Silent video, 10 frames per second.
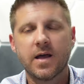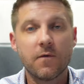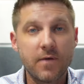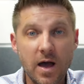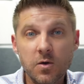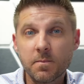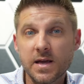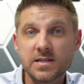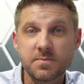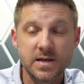Now, a value
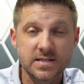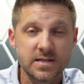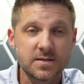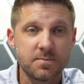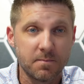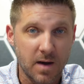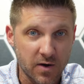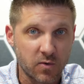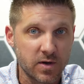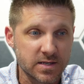based business
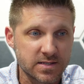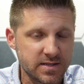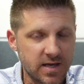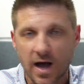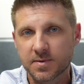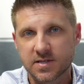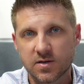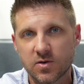model is the opposite.